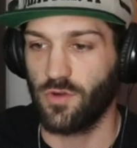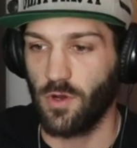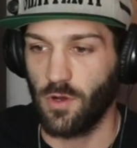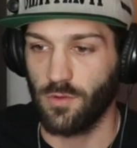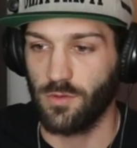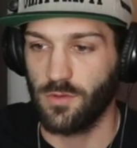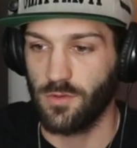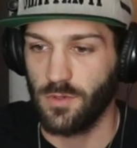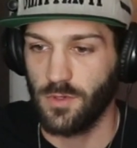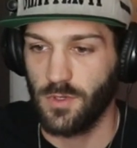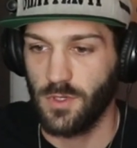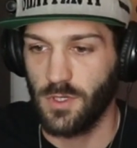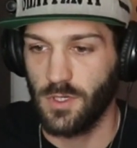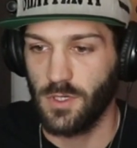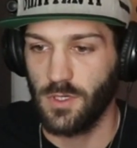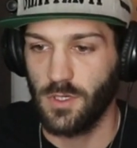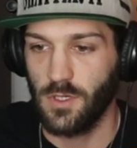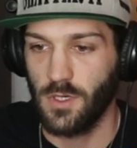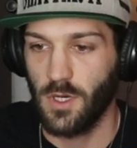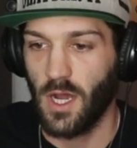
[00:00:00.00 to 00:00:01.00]
your own?
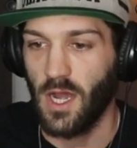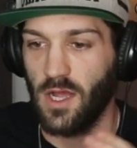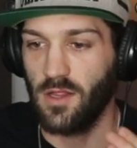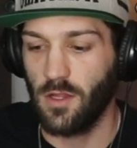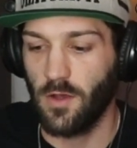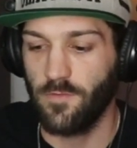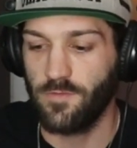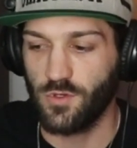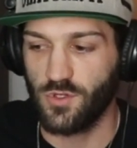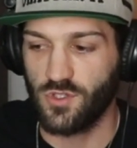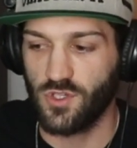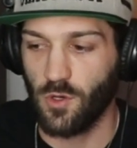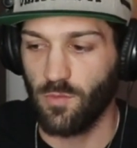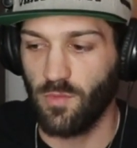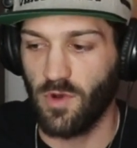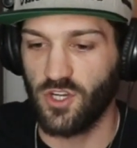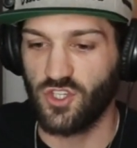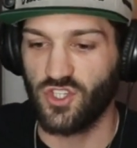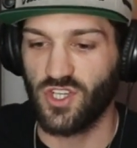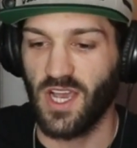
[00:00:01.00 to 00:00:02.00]
I love you so
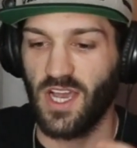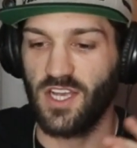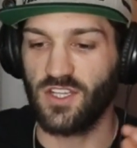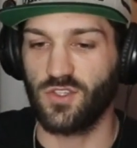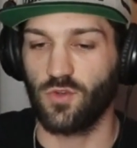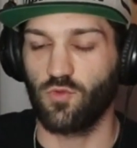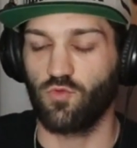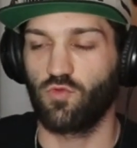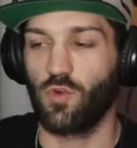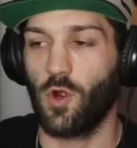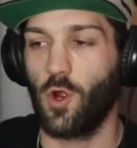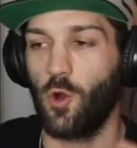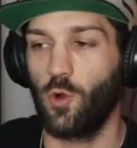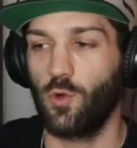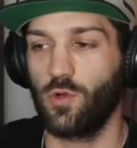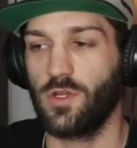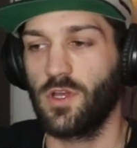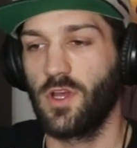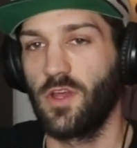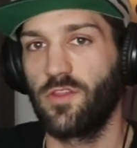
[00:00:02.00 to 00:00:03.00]
much, guys.
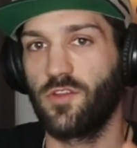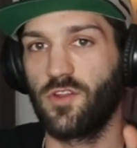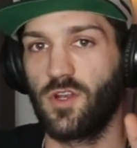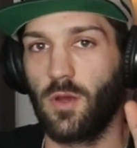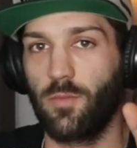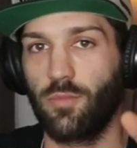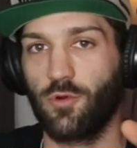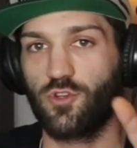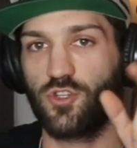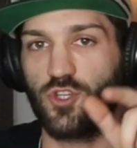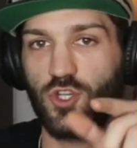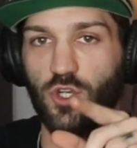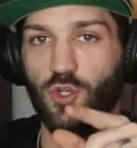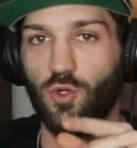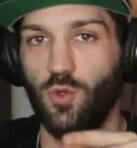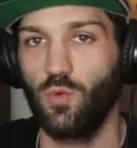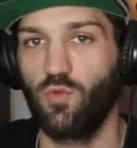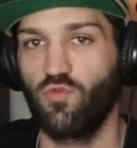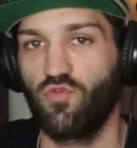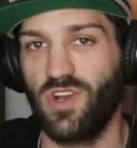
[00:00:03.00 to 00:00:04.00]
Road, the number
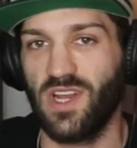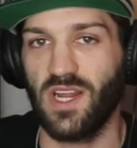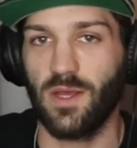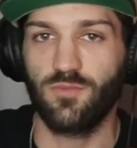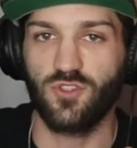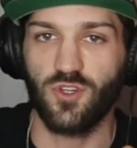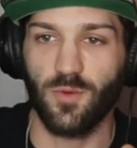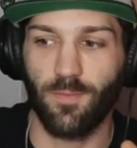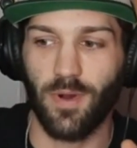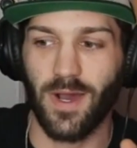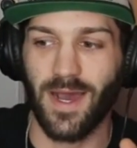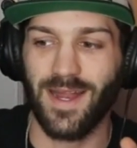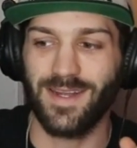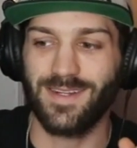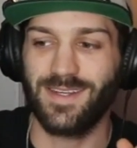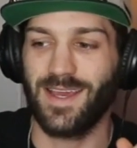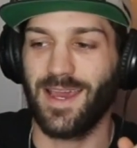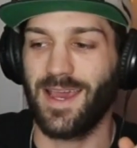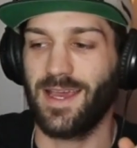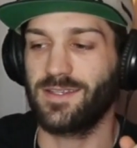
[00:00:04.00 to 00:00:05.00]
two,
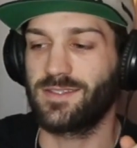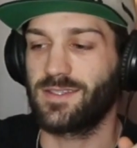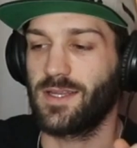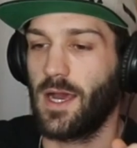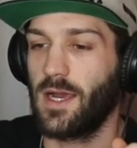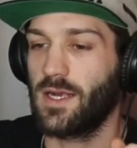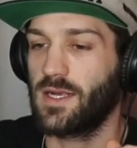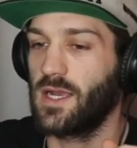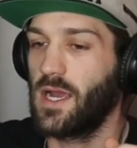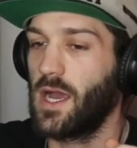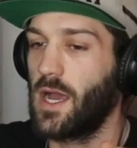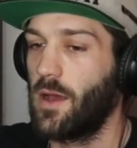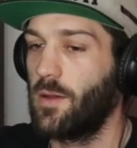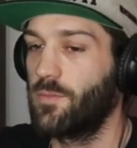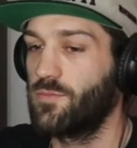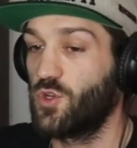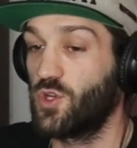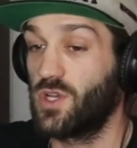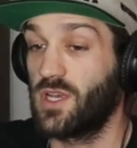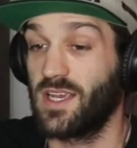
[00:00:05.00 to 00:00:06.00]

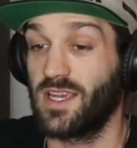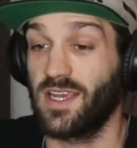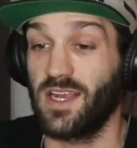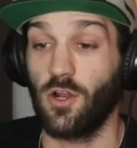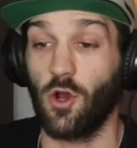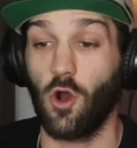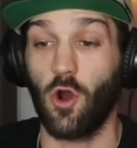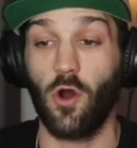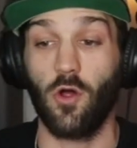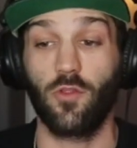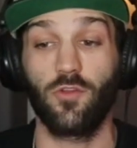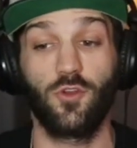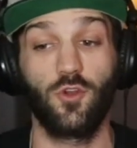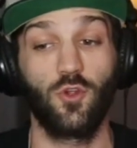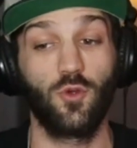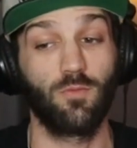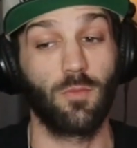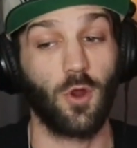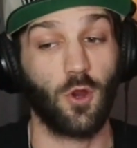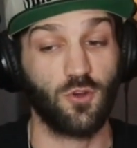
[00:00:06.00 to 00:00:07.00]
redemptionpodcast.com. You can get all the
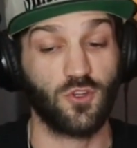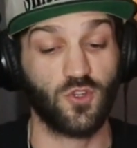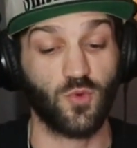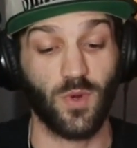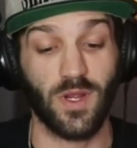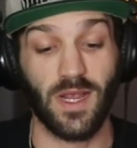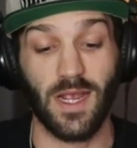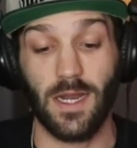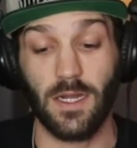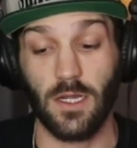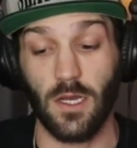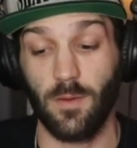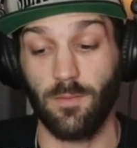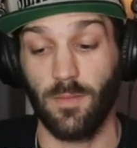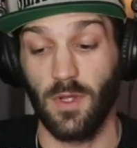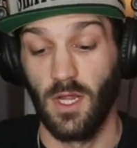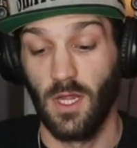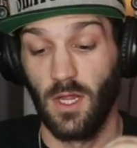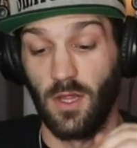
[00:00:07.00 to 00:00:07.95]
new merch we got up.